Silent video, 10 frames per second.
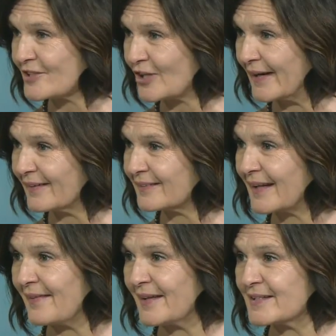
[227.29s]
the child,
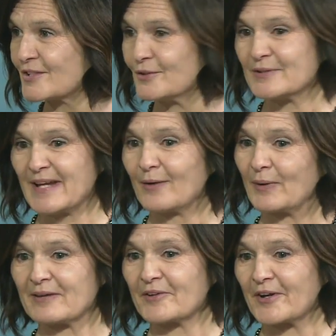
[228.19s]
and then to take
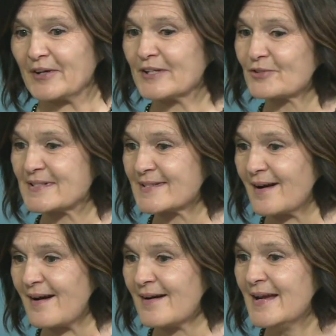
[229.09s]
whatever their interests
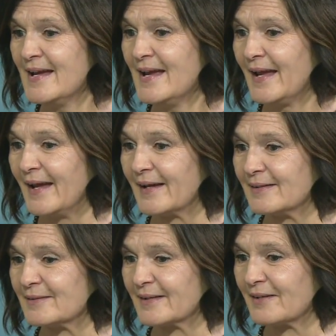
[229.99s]
are,
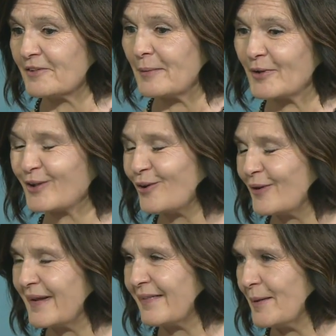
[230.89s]
and give them the
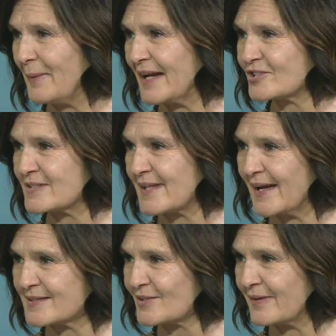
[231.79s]
clothing that matches
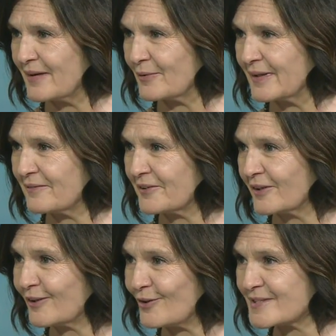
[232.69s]
that, so they really
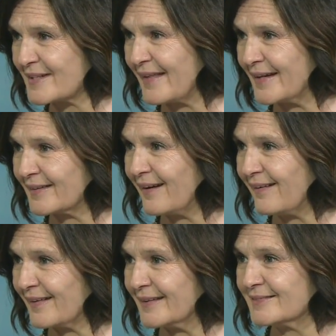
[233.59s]
feel close to that
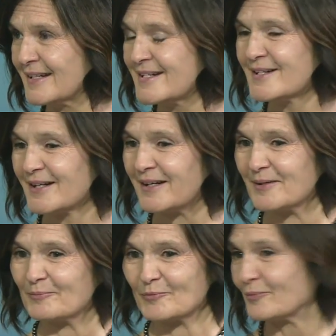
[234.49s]
doll. And
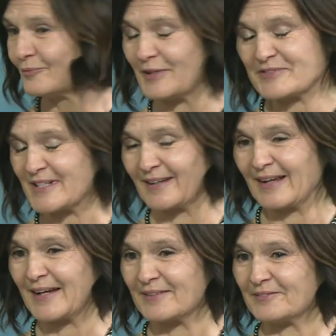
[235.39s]
um, we've seen a
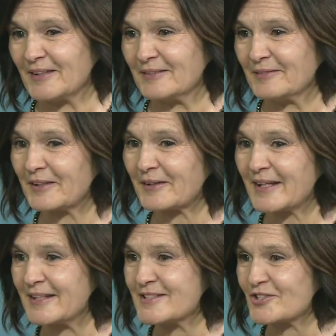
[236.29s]
lot of uh, little
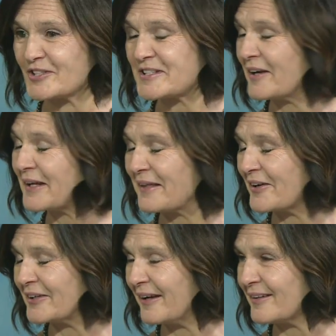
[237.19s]
kids just hugging
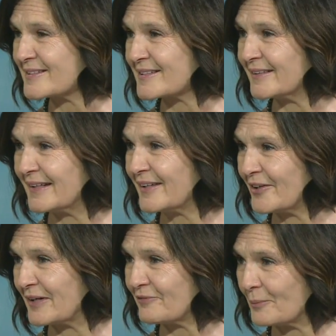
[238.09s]
their dolls and
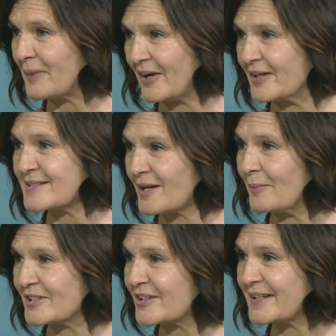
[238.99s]
hearing from parents how
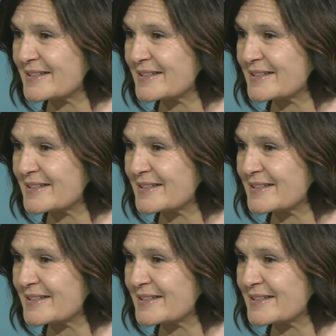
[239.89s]
much it